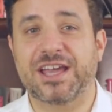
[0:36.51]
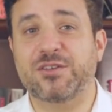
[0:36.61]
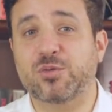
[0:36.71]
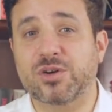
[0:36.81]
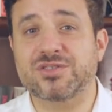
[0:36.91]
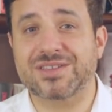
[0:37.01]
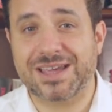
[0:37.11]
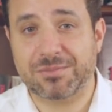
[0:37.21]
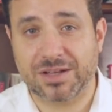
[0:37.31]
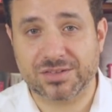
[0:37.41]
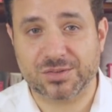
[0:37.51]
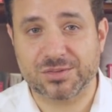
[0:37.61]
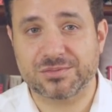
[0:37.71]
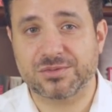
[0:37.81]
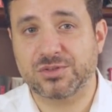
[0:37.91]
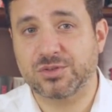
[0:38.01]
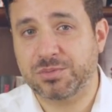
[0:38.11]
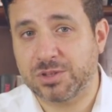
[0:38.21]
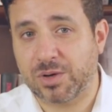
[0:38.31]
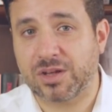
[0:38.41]
If you want to gain muscle, you'd
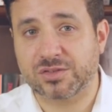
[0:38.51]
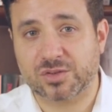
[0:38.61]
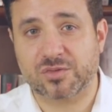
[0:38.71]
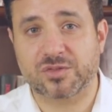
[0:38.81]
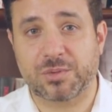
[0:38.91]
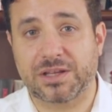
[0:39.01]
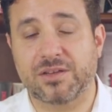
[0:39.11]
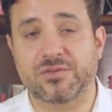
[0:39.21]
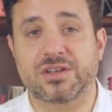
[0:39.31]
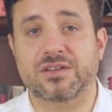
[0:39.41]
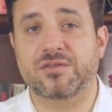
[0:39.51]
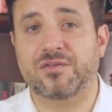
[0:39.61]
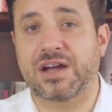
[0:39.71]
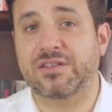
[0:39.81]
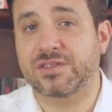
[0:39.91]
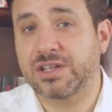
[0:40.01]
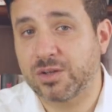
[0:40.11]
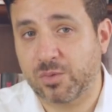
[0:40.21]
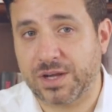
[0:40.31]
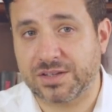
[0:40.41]
be well served by lifting 5
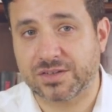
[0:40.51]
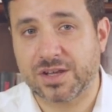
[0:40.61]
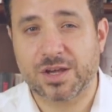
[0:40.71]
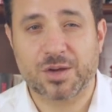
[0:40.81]
kilo weights,